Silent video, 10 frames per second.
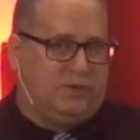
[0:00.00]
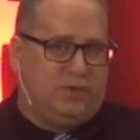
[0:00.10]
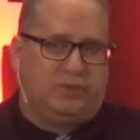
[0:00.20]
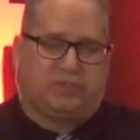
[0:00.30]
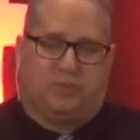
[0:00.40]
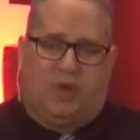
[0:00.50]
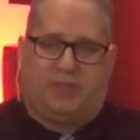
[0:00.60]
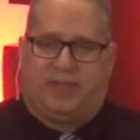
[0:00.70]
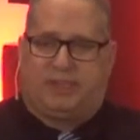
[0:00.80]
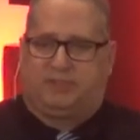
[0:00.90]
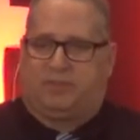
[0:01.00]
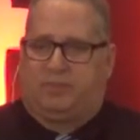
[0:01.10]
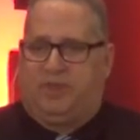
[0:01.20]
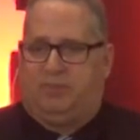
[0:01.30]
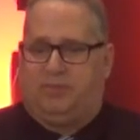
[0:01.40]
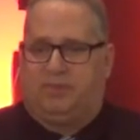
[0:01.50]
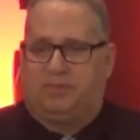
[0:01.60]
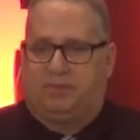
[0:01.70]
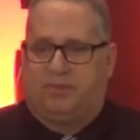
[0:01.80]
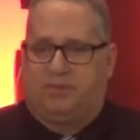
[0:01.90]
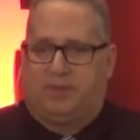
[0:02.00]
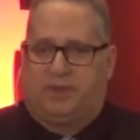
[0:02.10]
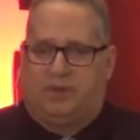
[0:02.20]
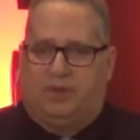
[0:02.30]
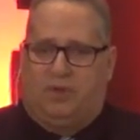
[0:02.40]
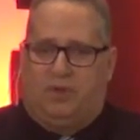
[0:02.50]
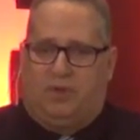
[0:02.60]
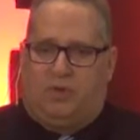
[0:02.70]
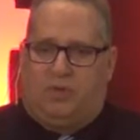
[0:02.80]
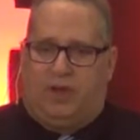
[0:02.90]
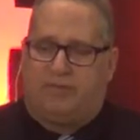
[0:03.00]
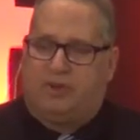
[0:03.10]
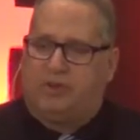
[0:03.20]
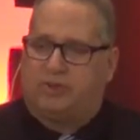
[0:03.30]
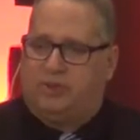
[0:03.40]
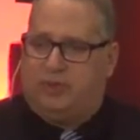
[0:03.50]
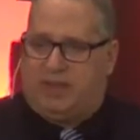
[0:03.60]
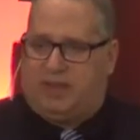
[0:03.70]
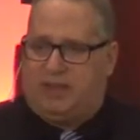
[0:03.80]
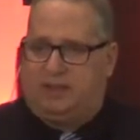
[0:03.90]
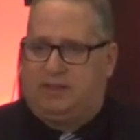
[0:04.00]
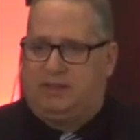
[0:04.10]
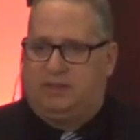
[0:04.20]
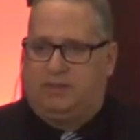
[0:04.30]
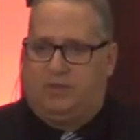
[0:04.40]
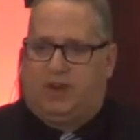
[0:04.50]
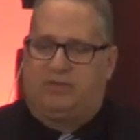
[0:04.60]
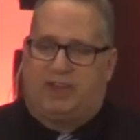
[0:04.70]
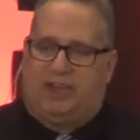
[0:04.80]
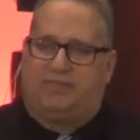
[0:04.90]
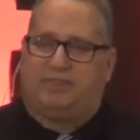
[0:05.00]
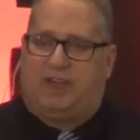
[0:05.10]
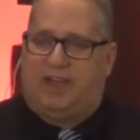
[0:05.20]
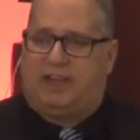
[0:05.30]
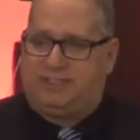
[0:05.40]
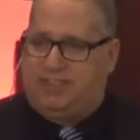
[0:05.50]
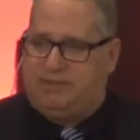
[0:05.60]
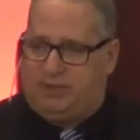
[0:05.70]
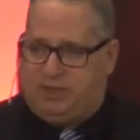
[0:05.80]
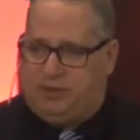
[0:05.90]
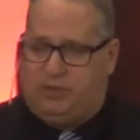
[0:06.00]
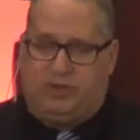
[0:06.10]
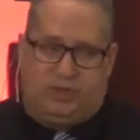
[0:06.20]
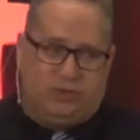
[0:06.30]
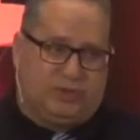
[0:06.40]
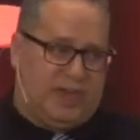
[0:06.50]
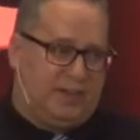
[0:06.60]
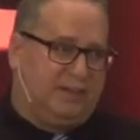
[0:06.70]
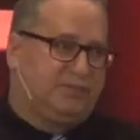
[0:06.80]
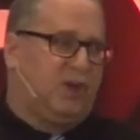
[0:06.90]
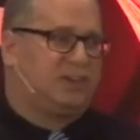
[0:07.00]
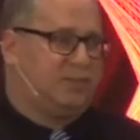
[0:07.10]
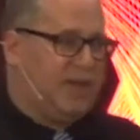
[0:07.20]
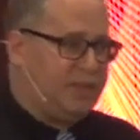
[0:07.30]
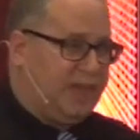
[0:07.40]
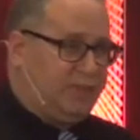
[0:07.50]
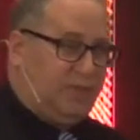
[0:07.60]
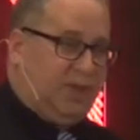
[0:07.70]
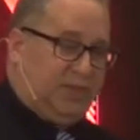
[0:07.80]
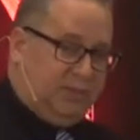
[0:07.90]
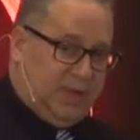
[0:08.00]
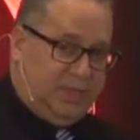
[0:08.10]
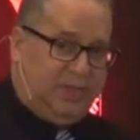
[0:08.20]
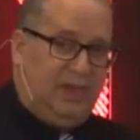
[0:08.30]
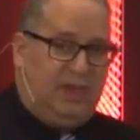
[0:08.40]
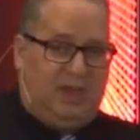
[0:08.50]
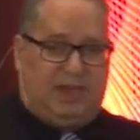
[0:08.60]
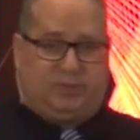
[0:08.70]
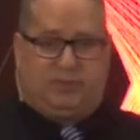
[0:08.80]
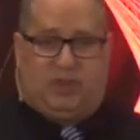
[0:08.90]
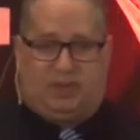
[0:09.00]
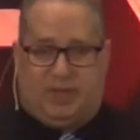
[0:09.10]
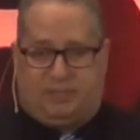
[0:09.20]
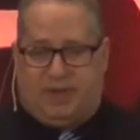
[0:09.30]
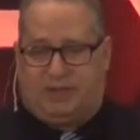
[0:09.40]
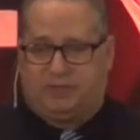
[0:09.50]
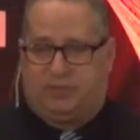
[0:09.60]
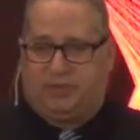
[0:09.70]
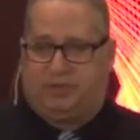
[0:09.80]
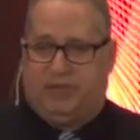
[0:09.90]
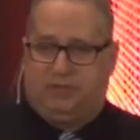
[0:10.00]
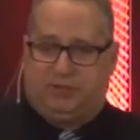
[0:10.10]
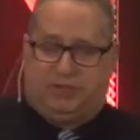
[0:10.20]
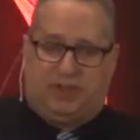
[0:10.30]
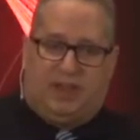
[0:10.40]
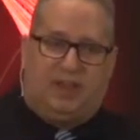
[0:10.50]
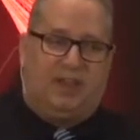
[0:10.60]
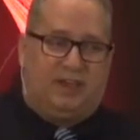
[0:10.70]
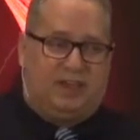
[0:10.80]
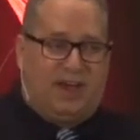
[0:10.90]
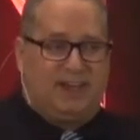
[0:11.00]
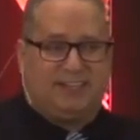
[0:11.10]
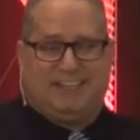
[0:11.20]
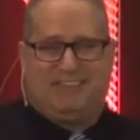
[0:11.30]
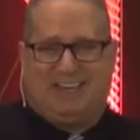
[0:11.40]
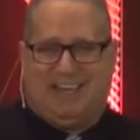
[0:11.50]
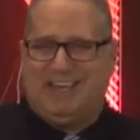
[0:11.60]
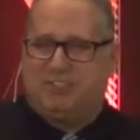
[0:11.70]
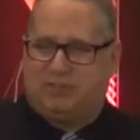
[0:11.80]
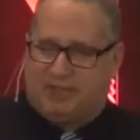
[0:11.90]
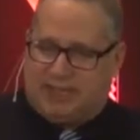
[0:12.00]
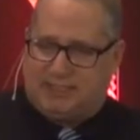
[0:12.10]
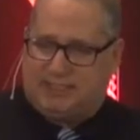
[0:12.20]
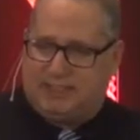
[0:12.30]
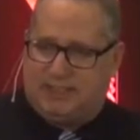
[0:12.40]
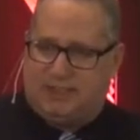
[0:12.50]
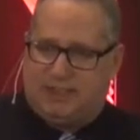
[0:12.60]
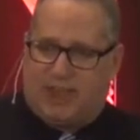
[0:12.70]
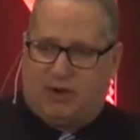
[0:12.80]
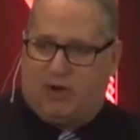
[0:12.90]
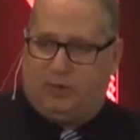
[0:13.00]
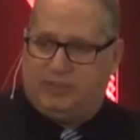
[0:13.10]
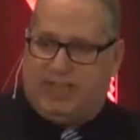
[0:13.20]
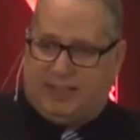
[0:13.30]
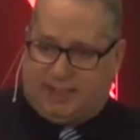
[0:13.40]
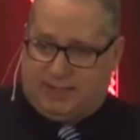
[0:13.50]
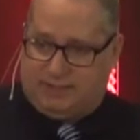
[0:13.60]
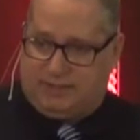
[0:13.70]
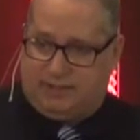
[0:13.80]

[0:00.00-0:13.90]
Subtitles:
Do the small things for people. Whatever you're doing, whatever gift God has given you, use that. And I've talked about that throughout the month as we talk about pastor appreciation. God has given each of us our own talent.